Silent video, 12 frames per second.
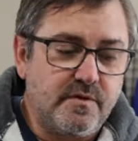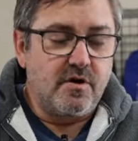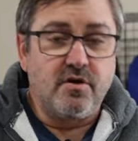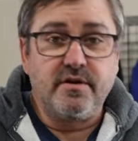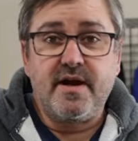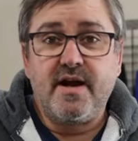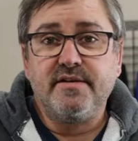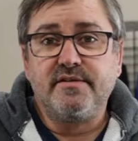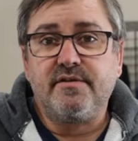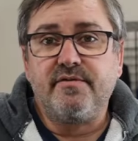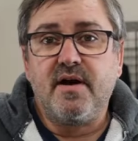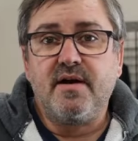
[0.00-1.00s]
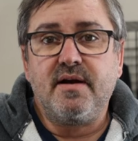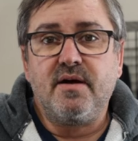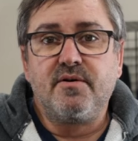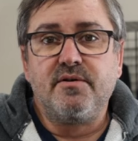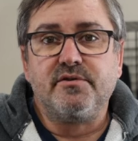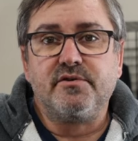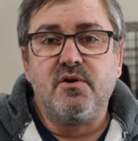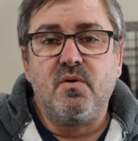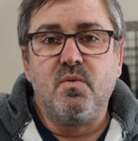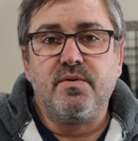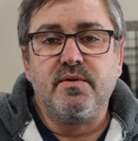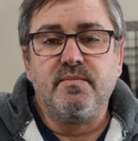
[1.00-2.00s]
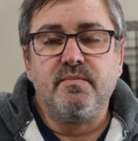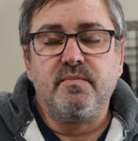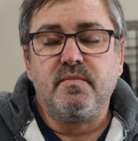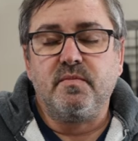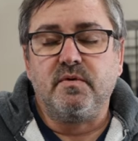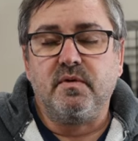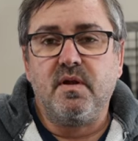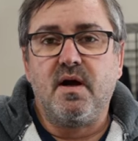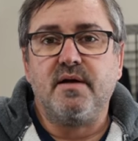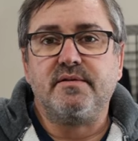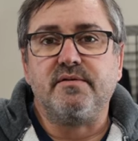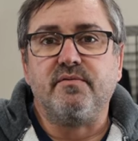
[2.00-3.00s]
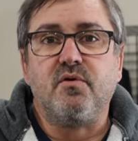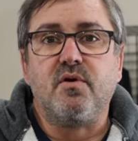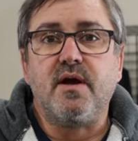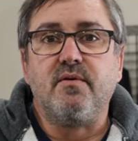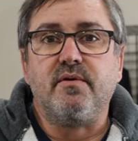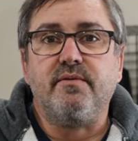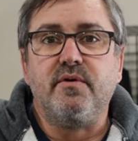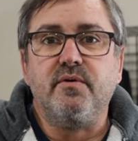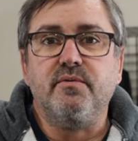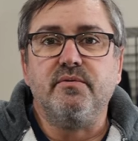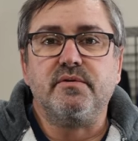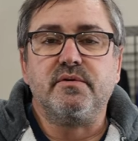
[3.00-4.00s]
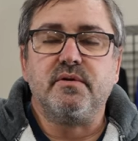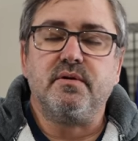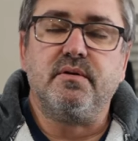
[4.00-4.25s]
all the guys that have gotten out on the snow with them, lots of great reviews,